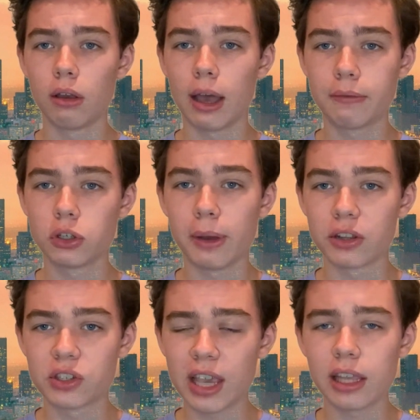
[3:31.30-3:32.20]
after about
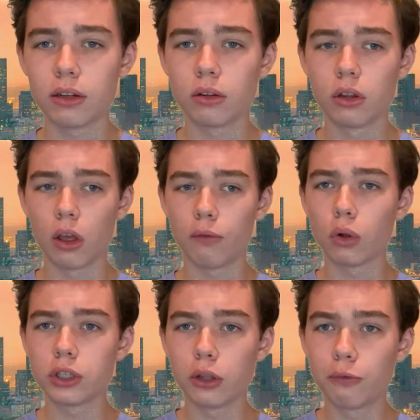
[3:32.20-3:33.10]
a second of
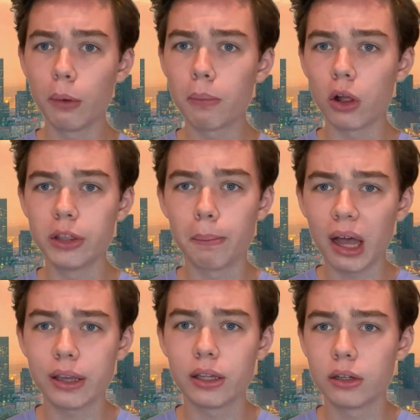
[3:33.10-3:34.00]
holding the football in the
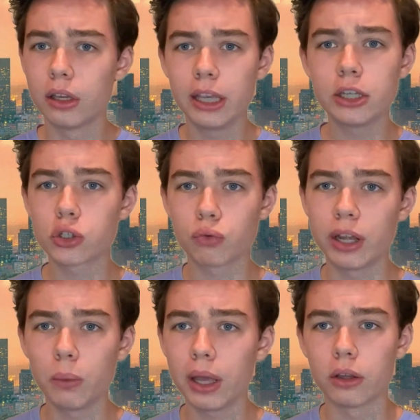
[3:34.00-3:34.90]
pocket, he just
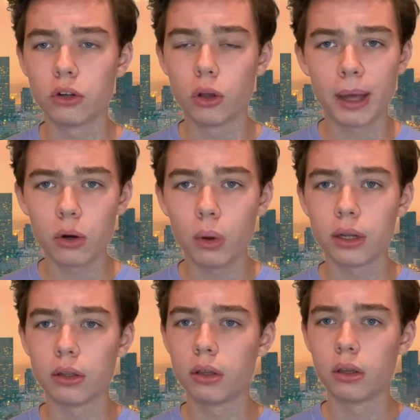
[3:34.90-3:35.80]
ran away, no matter
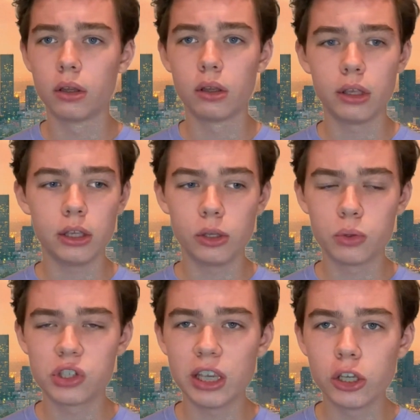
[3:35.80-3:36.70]
what. He
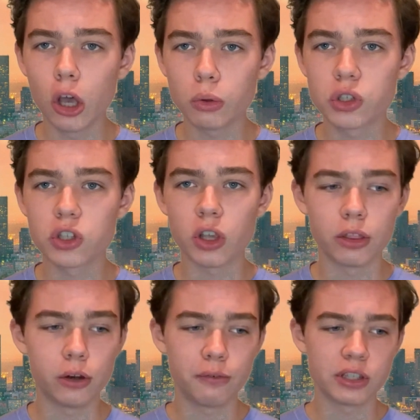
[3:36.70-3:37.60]
was seeing ghosts
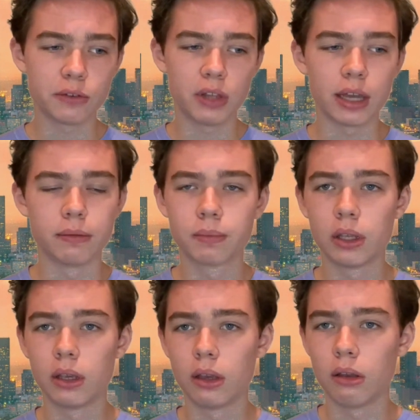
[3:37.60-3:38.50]
on the defensive line.
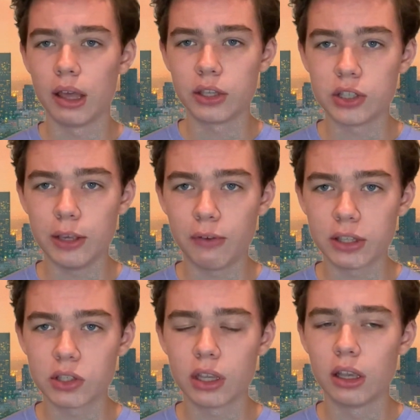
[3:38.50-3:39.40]
And this
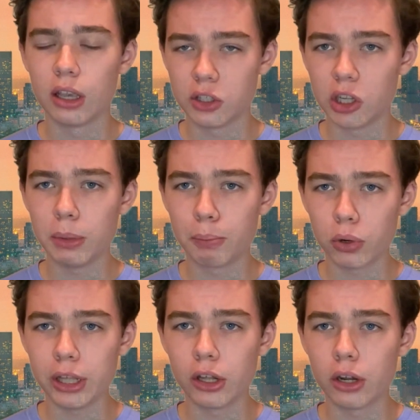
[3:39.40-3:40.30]
defense is going to be
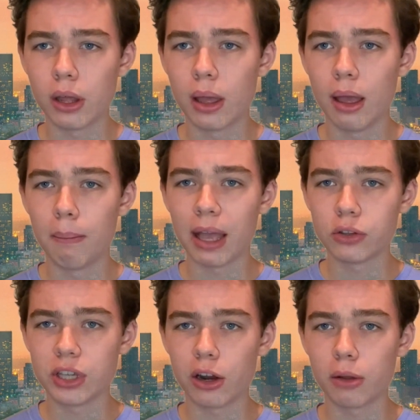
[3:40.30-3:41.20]
pretty good.
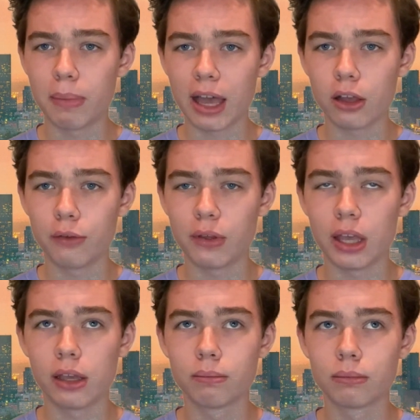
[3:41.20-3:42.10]
Myles Garrett back off a,